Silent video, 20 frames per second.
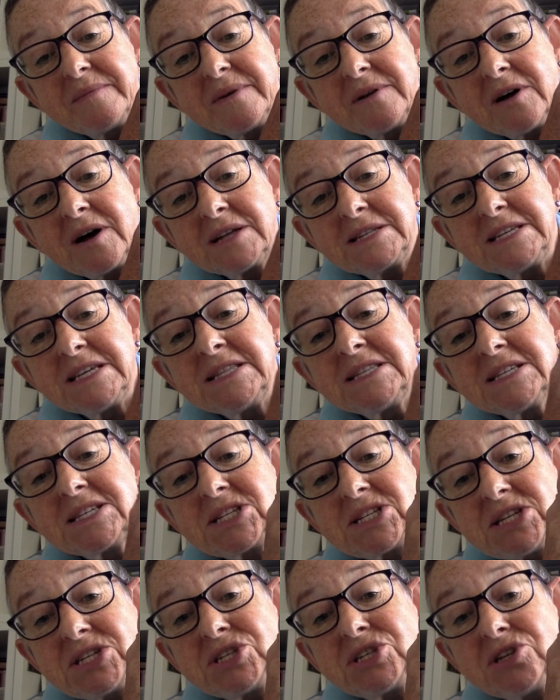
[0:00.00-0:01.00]
I did the
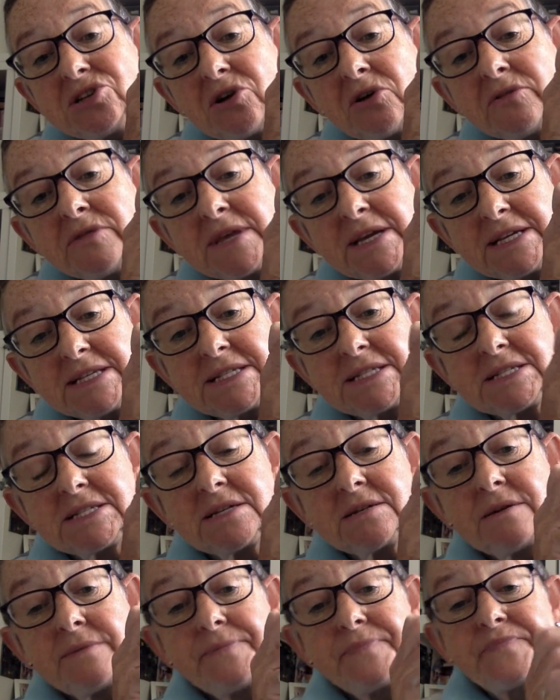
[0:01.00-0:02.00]
stitching on this,
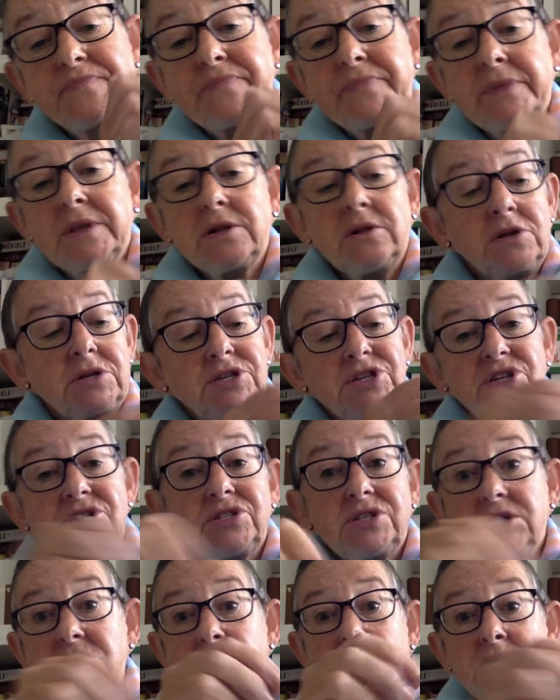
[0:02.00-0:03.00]
like just
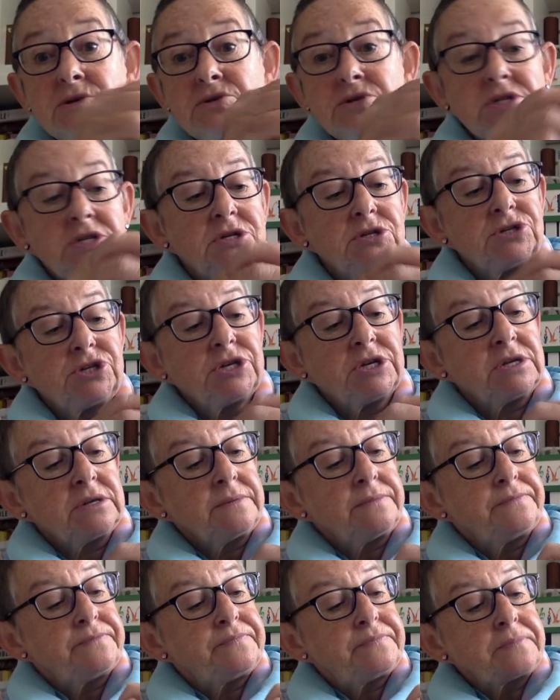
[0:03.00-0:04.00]
a slow stitching,
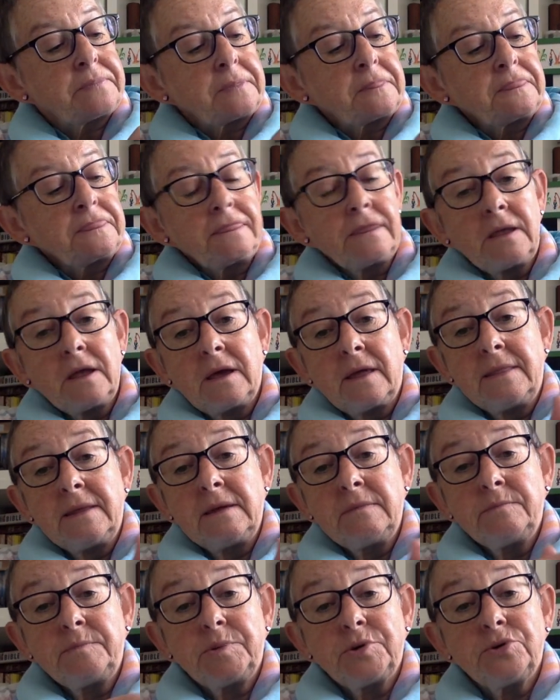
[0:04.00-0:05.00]
and
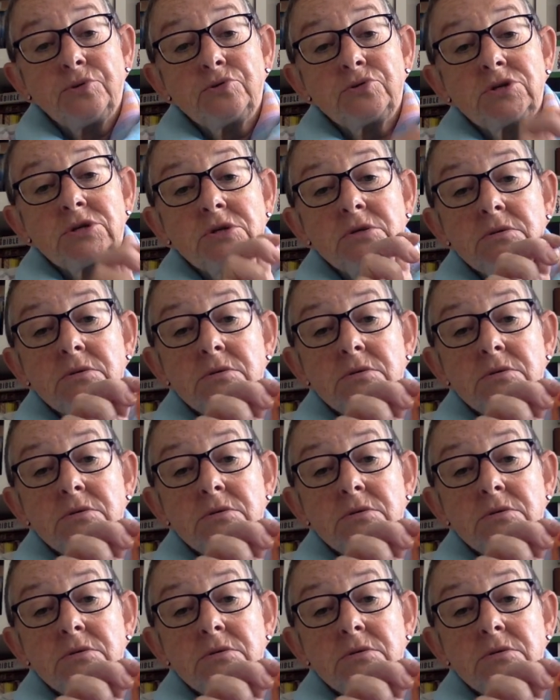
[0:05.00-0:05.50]
then put